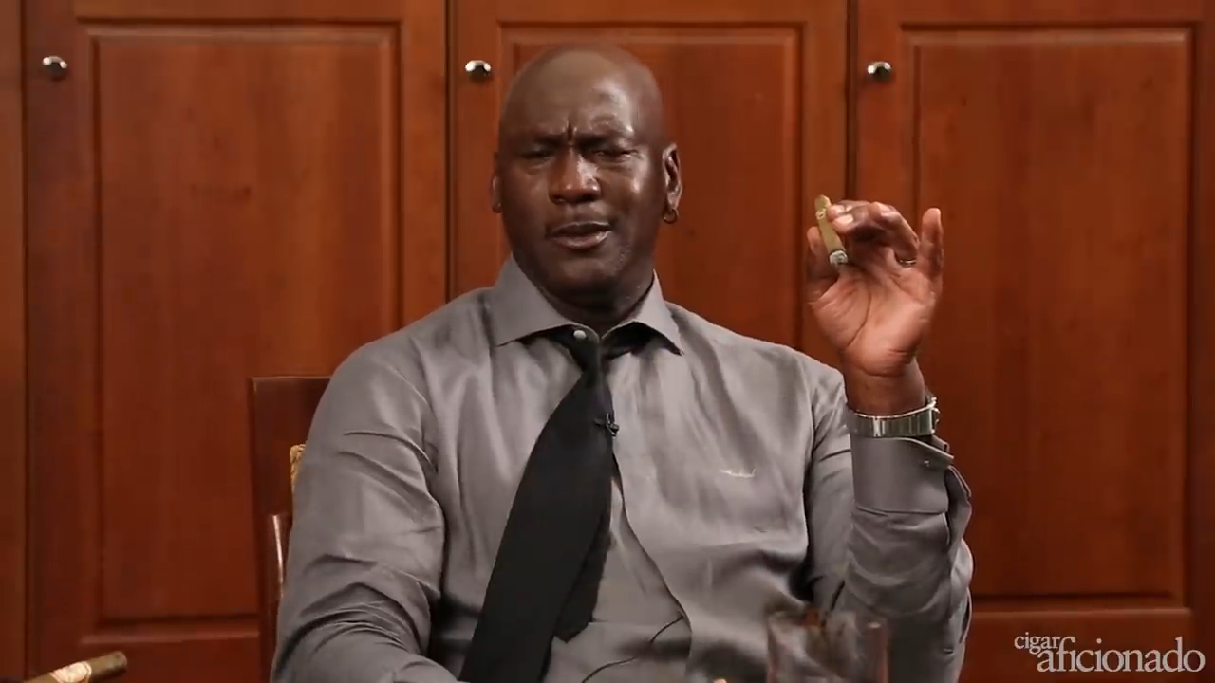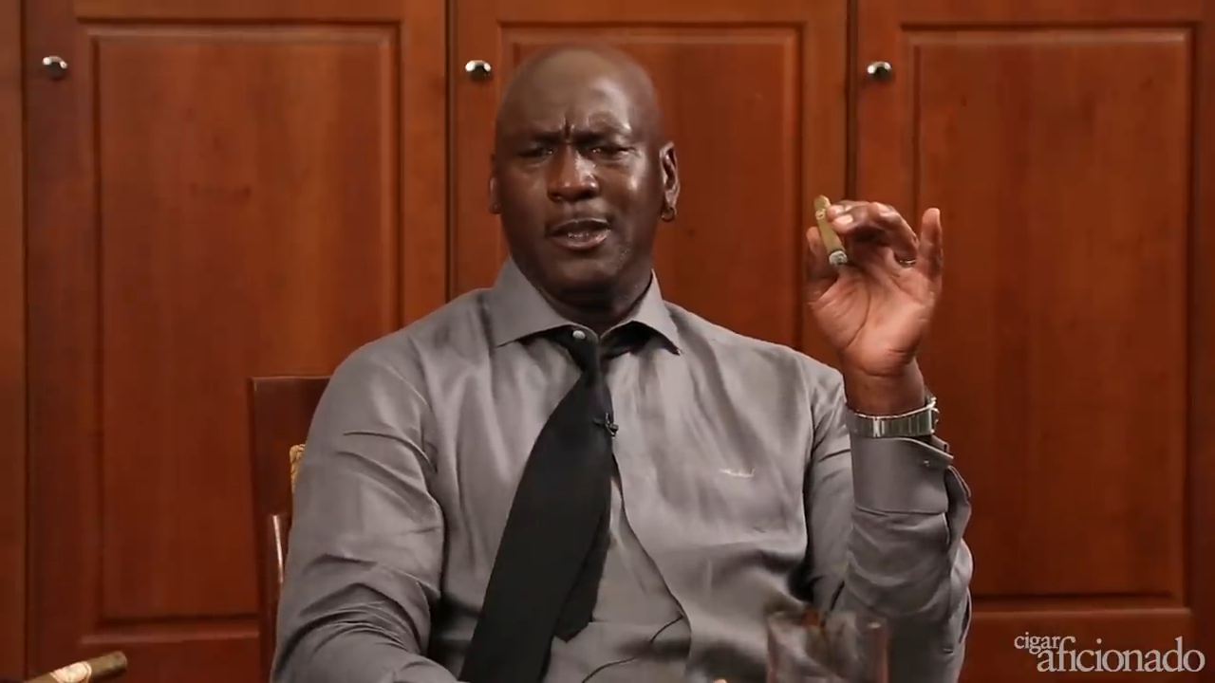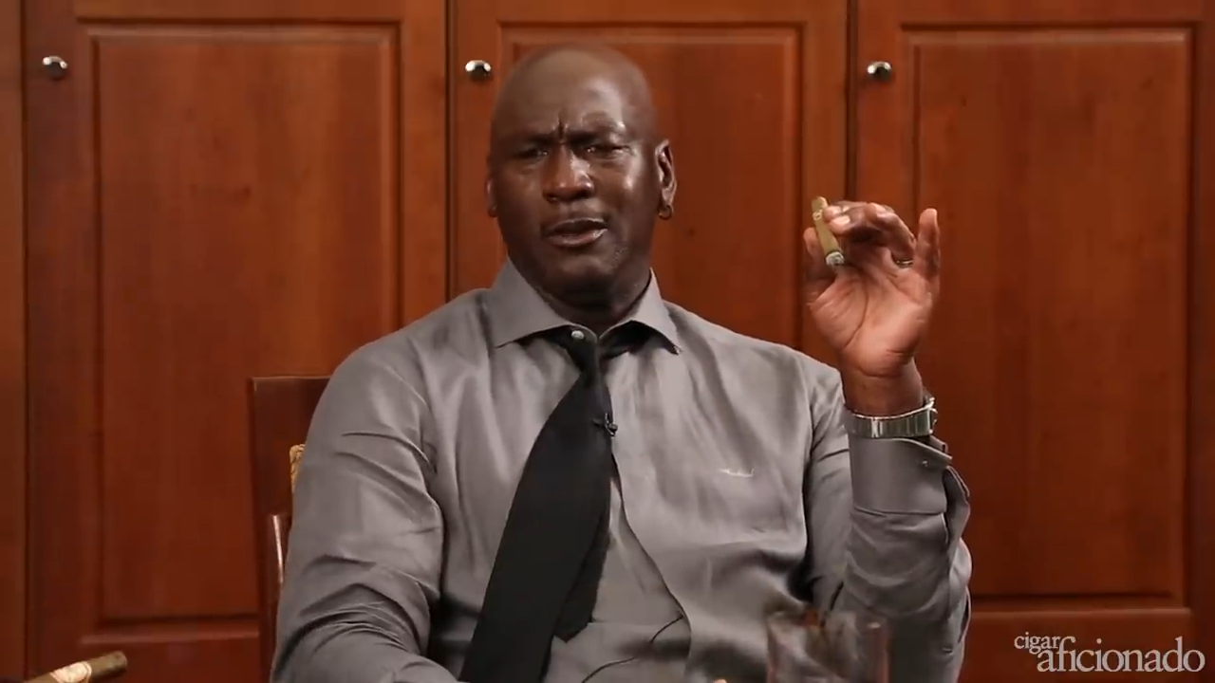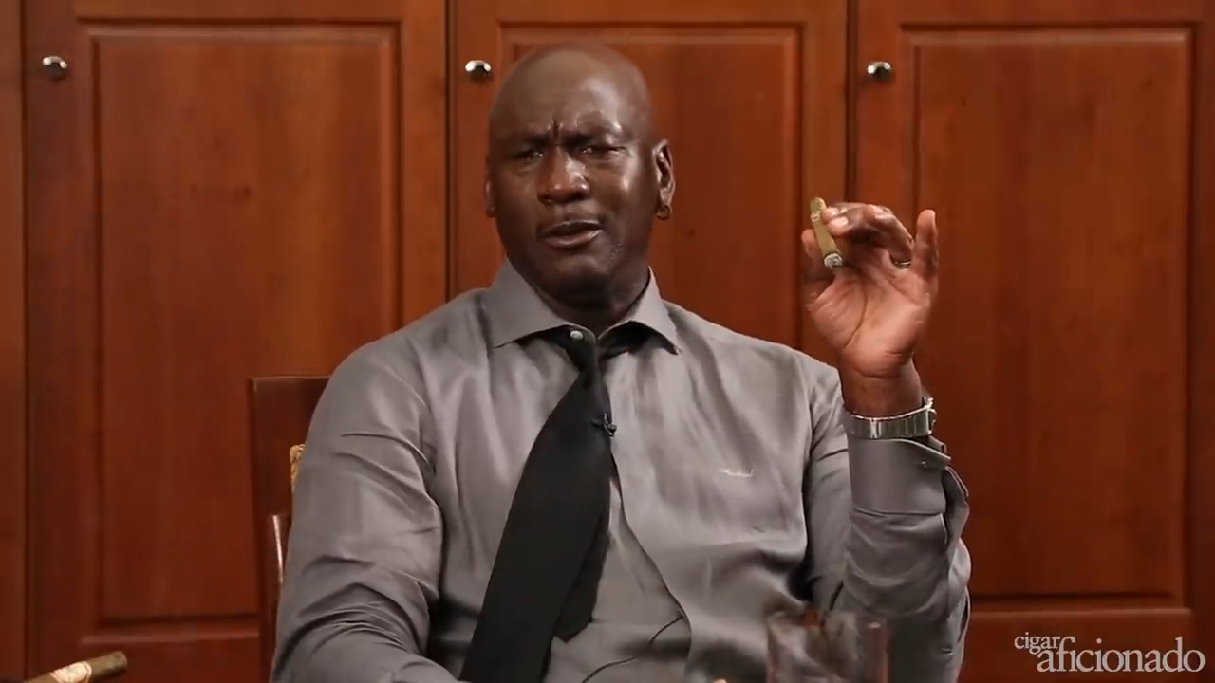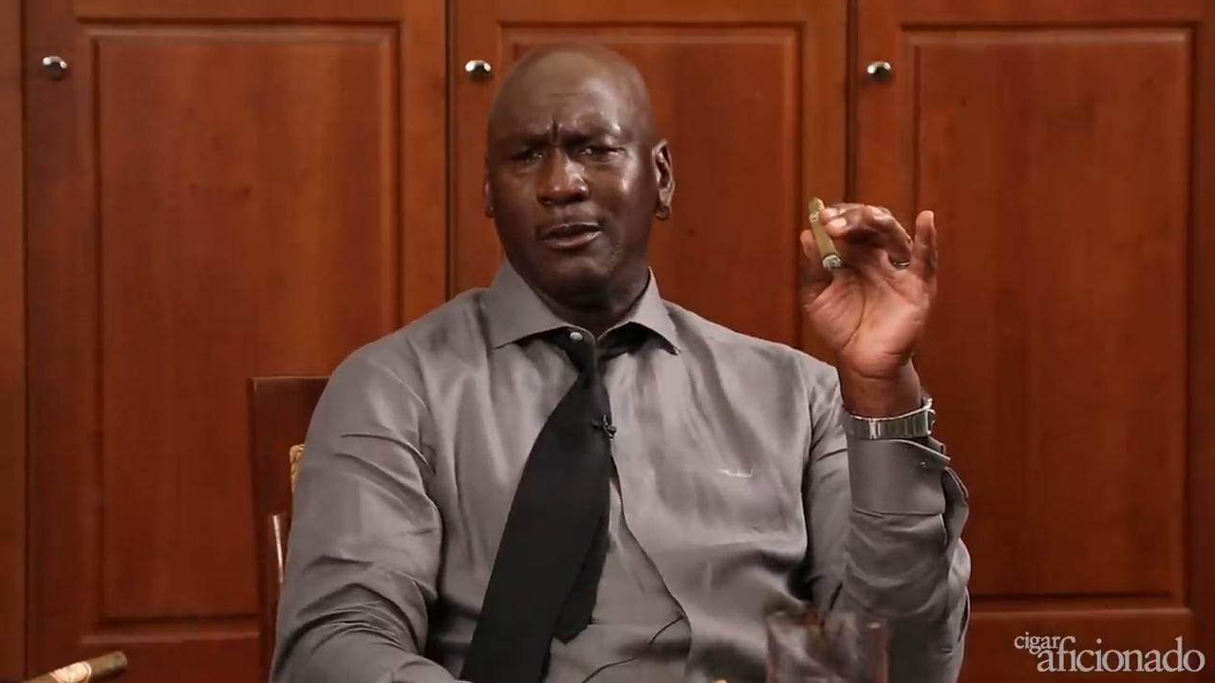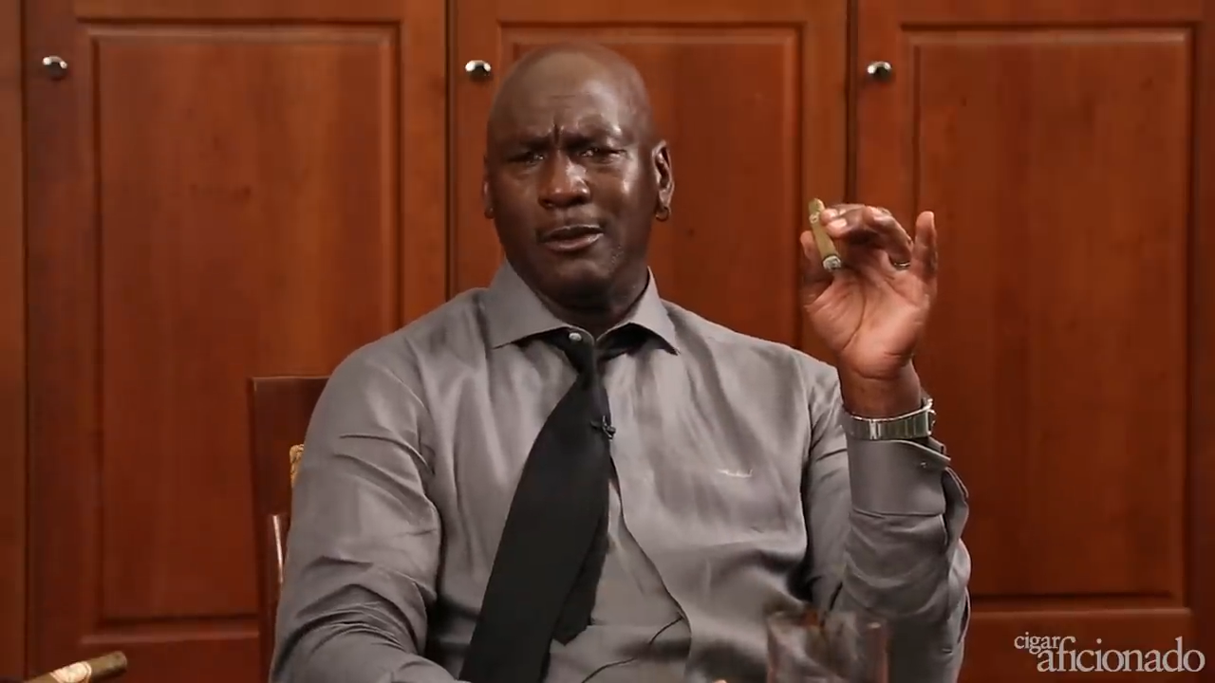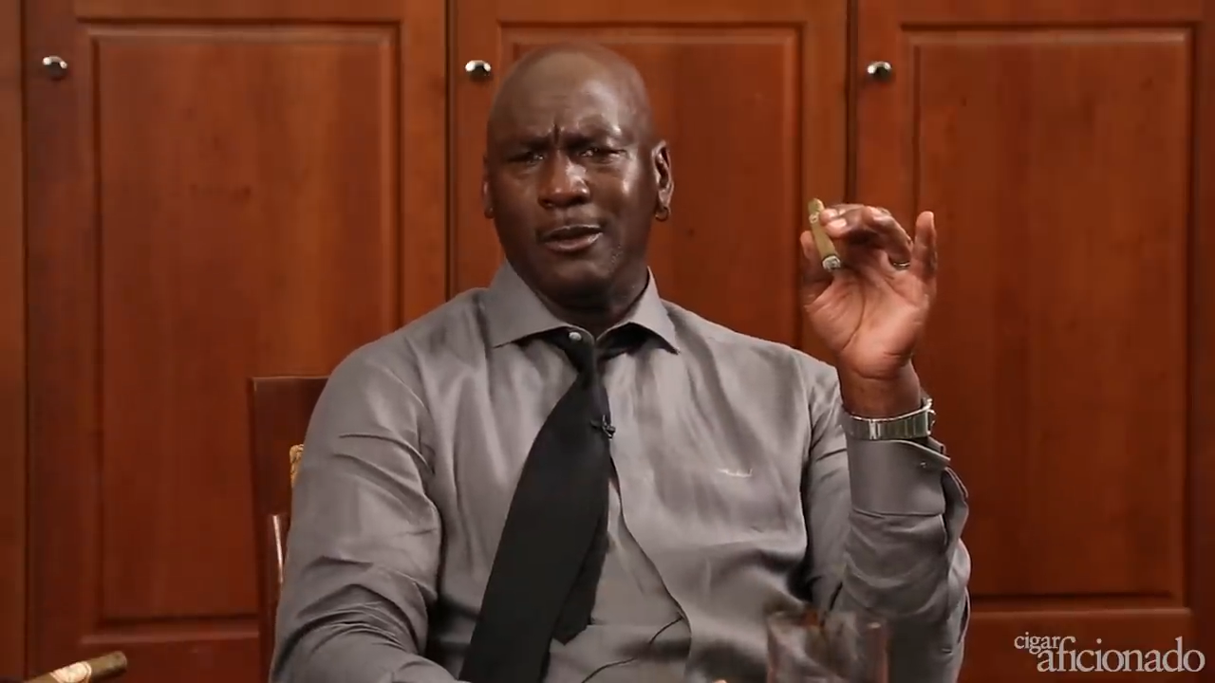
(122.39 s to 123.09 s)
You know,